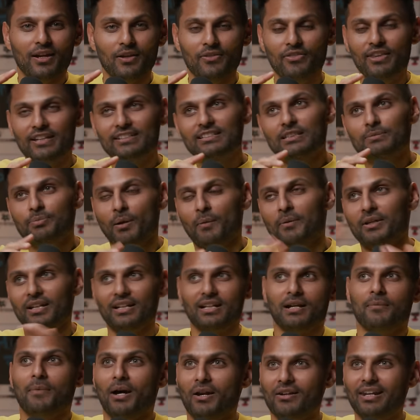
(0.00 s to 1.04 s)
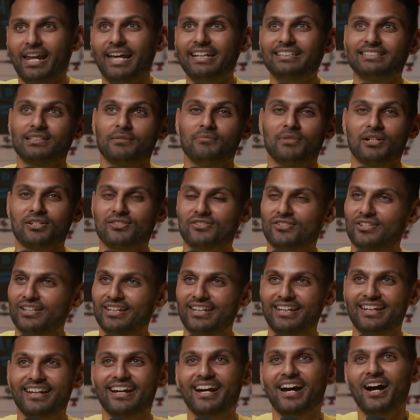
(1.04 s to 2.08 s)
This is probably going to come out later, but
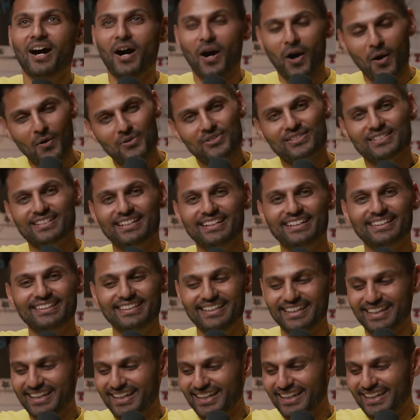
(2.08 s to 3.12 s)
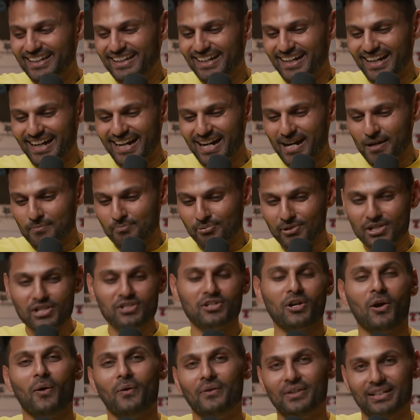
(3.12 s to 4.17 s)
she hosted the
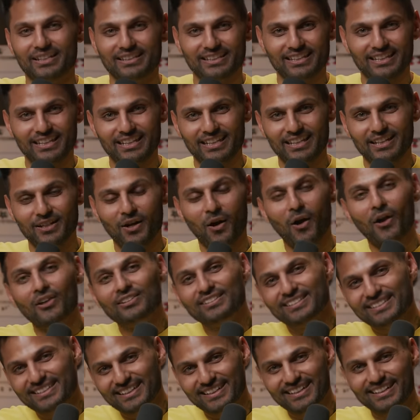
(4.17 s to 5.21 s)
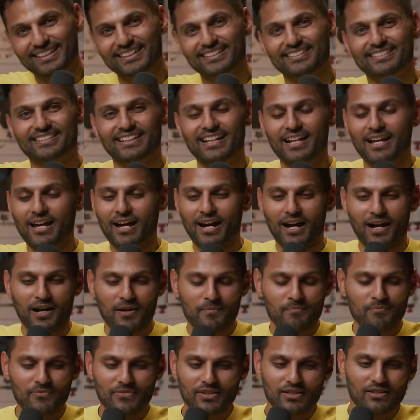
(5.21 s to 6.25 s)
pre-show at the Oscars.
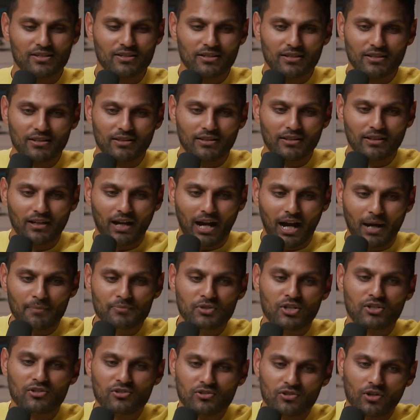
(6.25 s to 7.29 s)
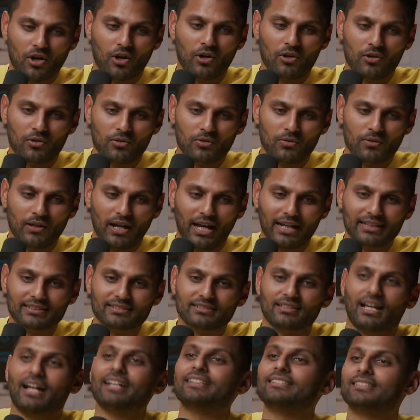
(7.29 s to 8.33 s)
I'm just so
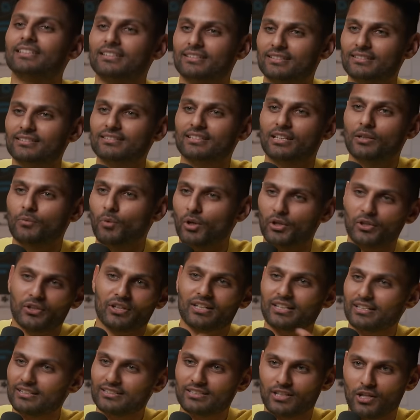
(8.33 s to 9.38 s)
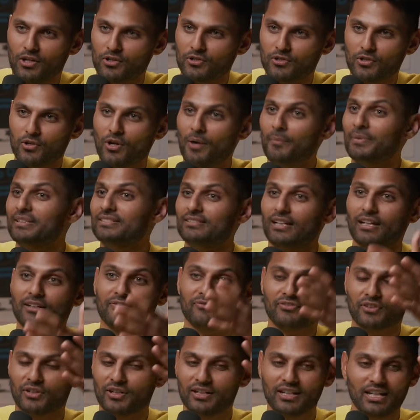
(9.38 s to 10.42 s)
excited to see what you're going to continue to do. I'm
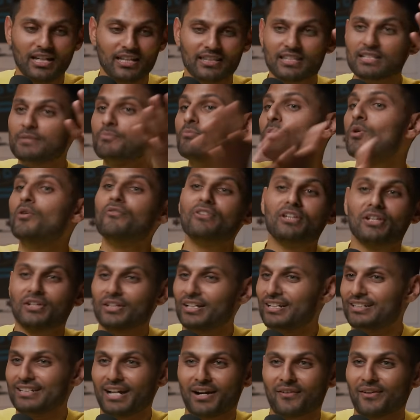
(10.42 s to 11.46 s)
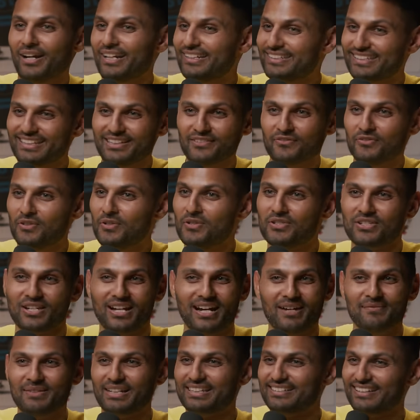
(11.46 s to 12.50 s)
excited for this movie you're going to direct in the future.
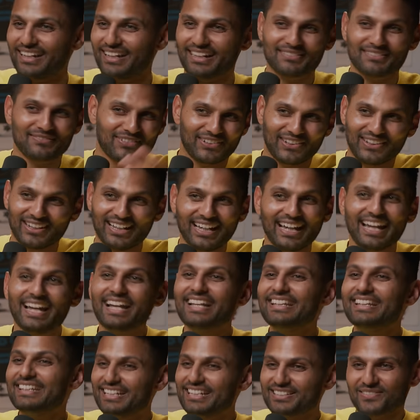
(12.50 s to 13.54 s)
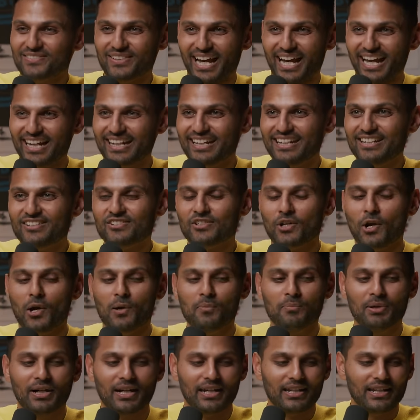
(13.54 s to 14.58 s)
I'm excited for this reality show.
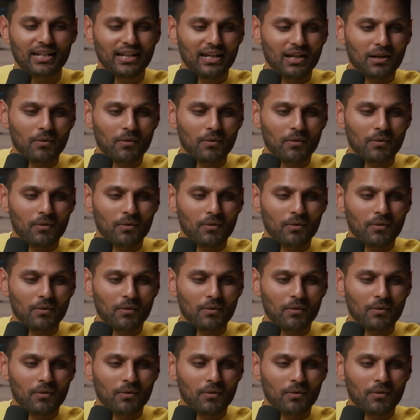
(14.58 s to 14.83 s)
But